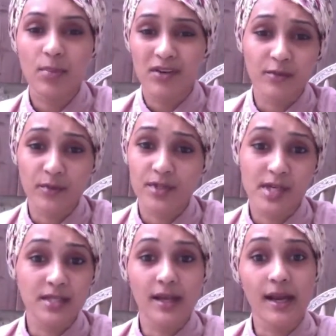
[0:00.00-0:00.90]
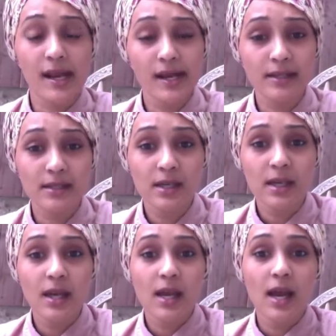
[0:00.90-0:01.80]
from the days that I can,
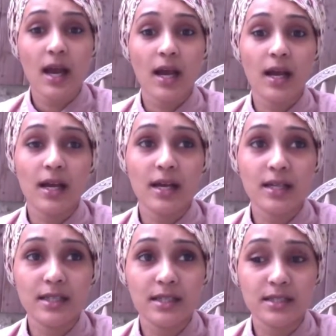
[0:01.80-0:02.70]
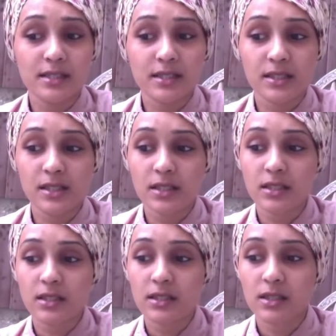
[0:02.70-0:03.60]
and
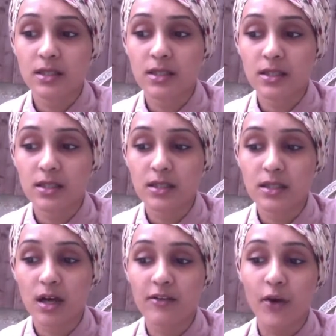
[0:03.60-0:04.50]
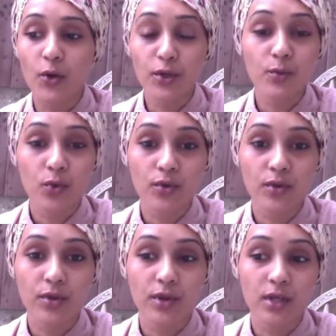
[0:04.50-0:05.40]
I've only
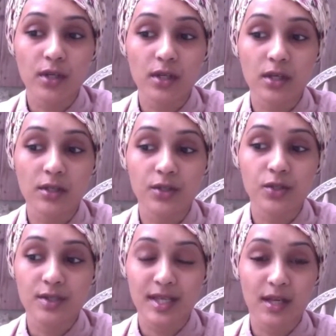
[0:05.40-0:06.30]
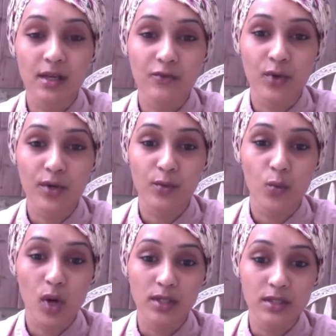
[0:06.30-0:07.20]
worn the Tuesday in Love one
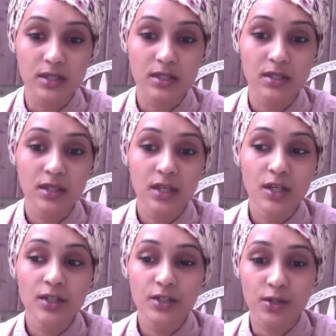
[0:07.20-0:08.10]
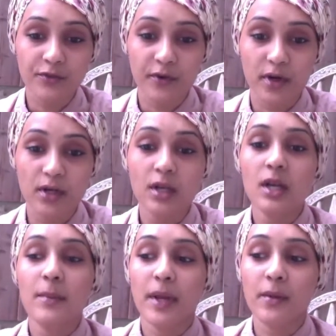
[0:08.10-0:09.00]
once so far.
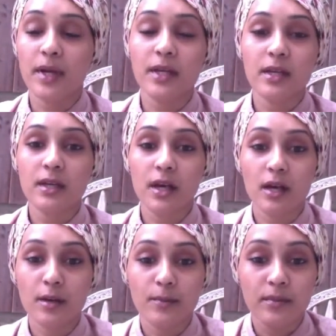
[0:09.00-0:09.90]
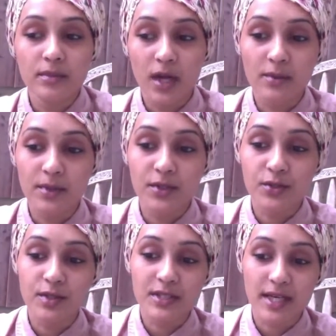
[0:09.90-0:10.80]
But anyway, I'm going to
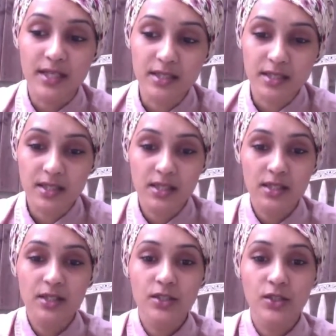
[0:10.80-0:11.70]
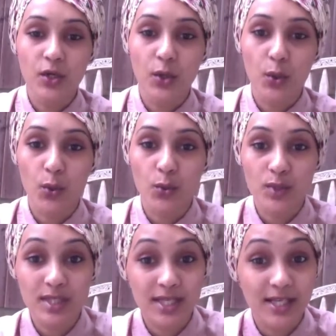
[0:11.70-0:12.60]
do the test, so
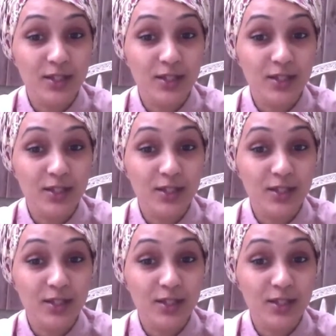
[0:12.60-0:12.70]
stay